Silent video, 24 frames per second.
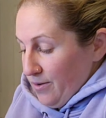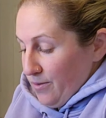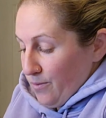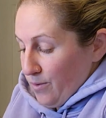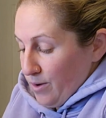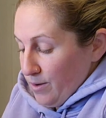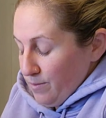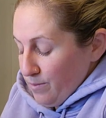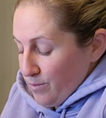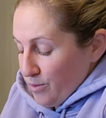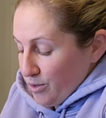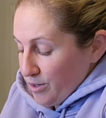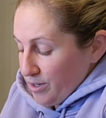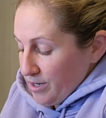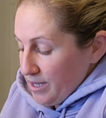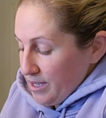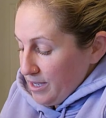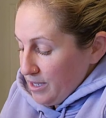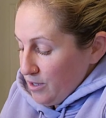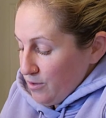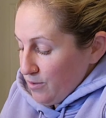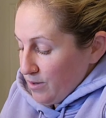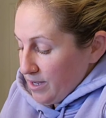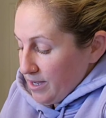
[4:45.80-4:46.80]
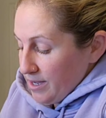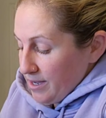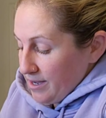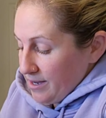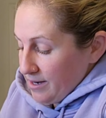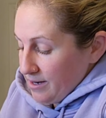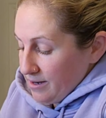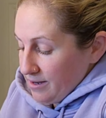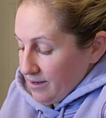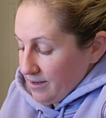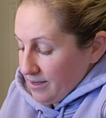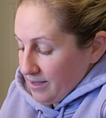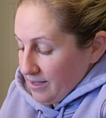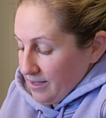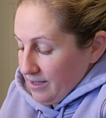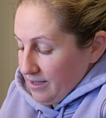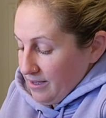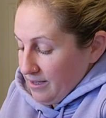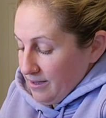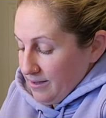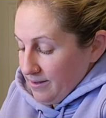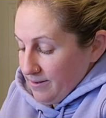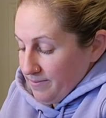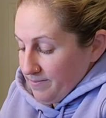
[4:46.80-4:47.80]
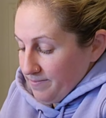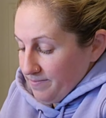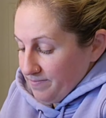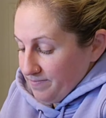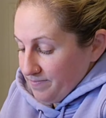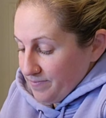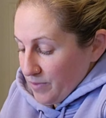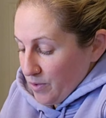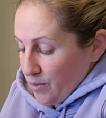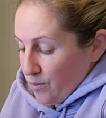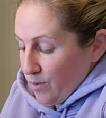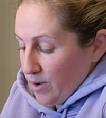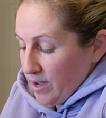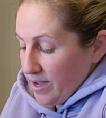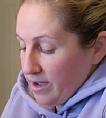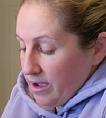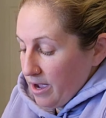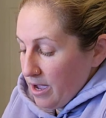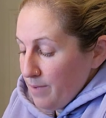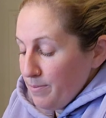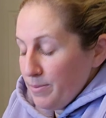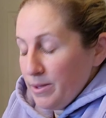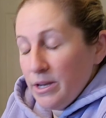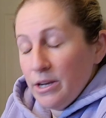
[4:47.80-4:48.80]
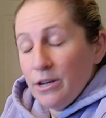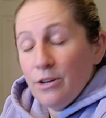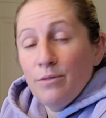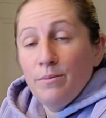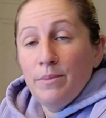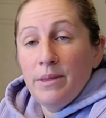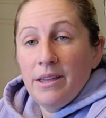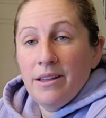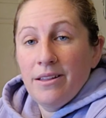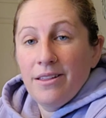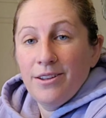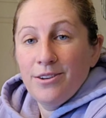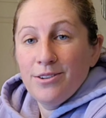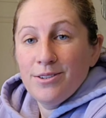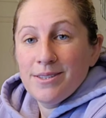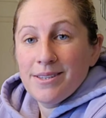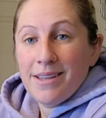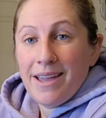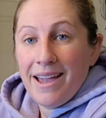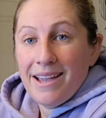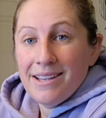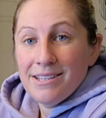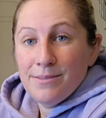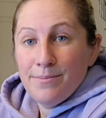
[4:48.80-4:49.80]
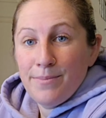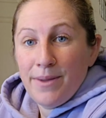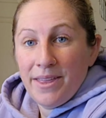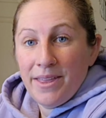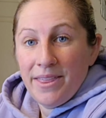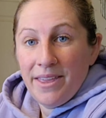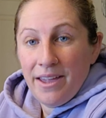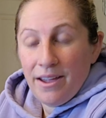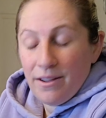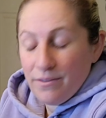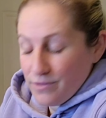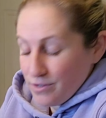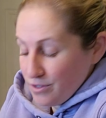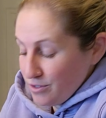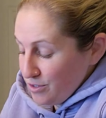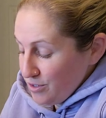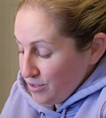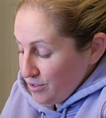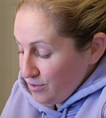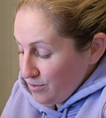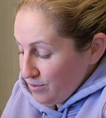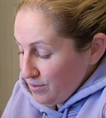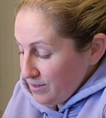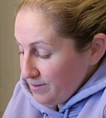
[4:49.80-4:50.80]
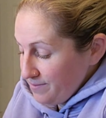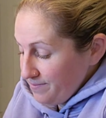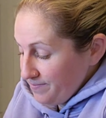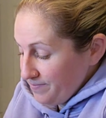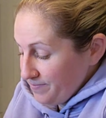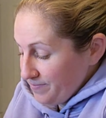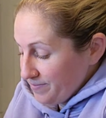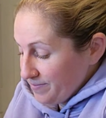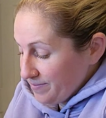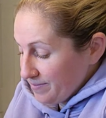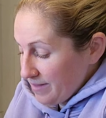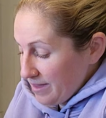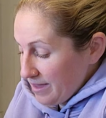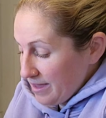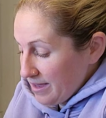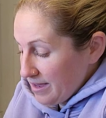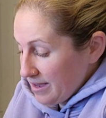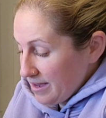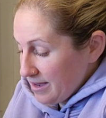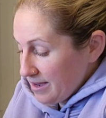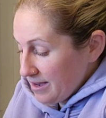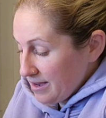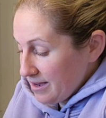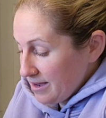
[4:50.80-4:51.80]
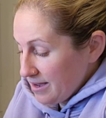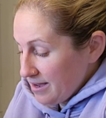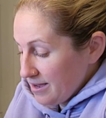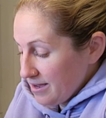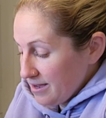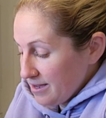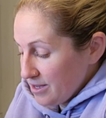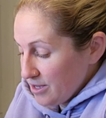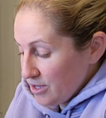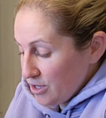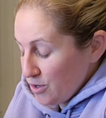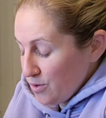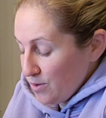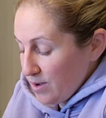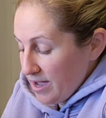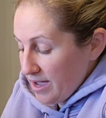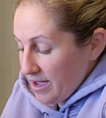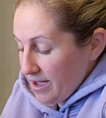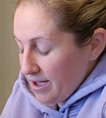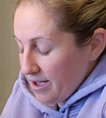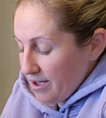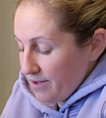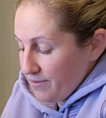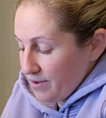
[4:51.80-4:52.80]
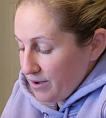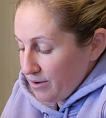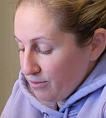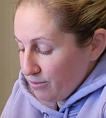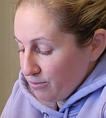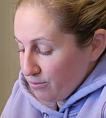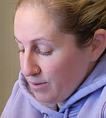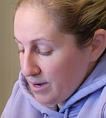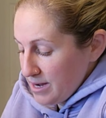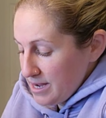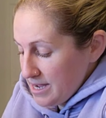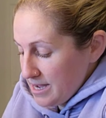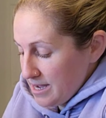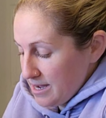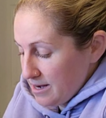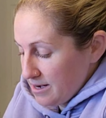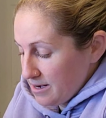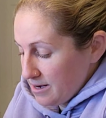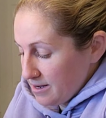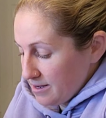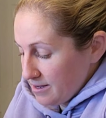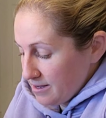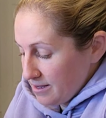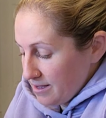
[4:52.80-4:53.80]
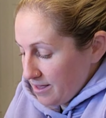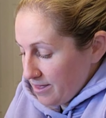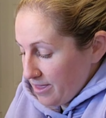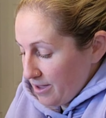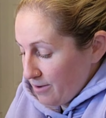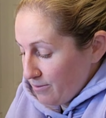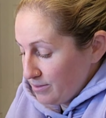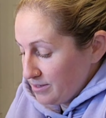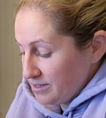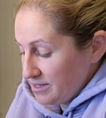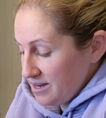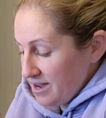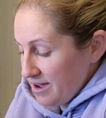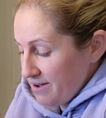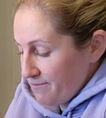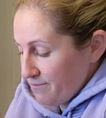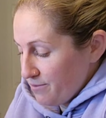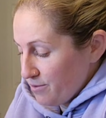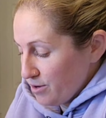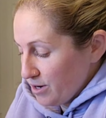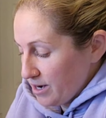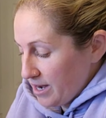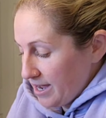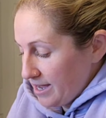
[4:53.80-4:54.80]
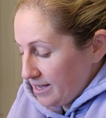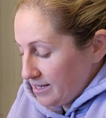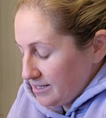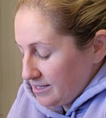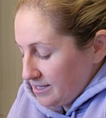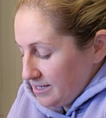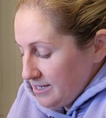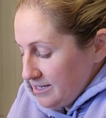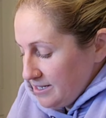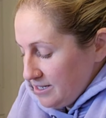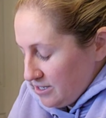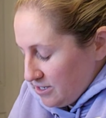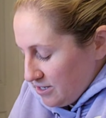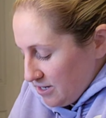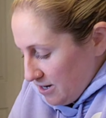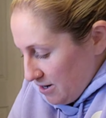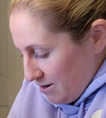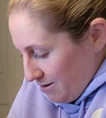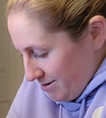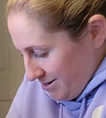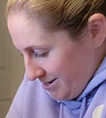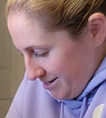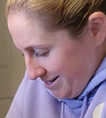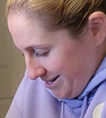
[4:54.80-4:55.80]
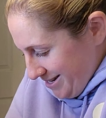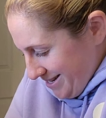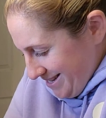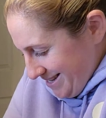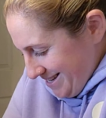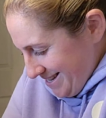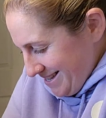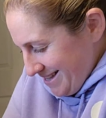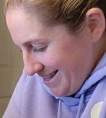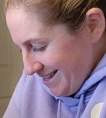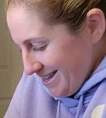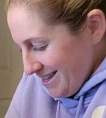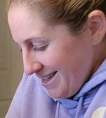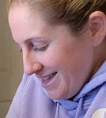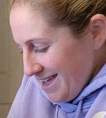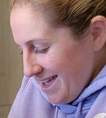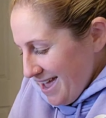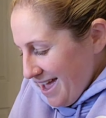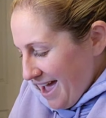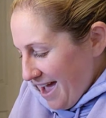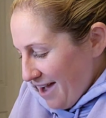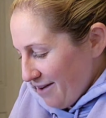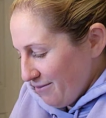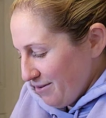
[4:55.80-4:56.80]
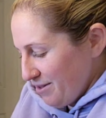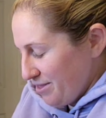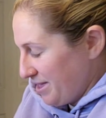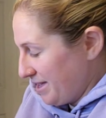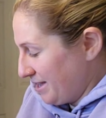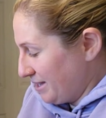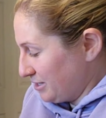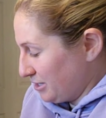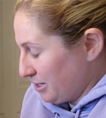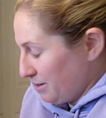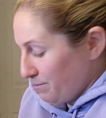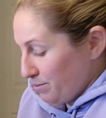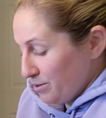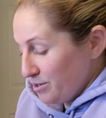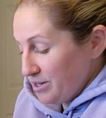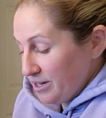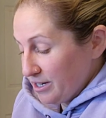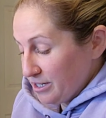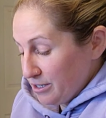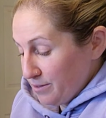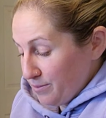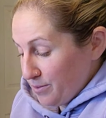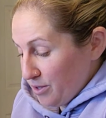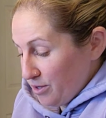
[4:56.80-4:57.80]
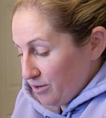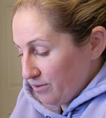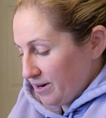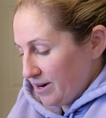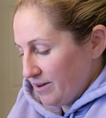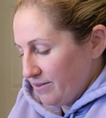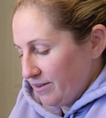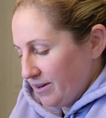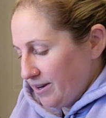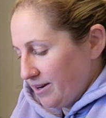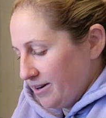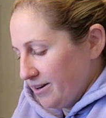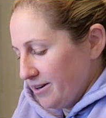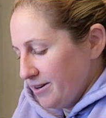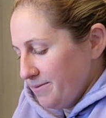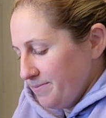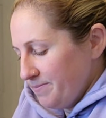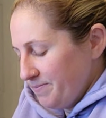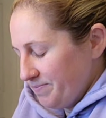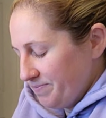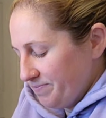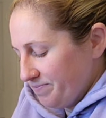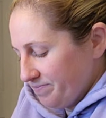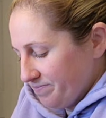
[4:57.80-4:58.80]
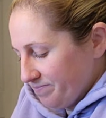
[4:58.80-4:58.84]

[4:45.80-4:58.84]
one morning you can wake up and it'll be clear skies, and by the afternoon you have rain that was not forecasted. So everything is unpredictable around here.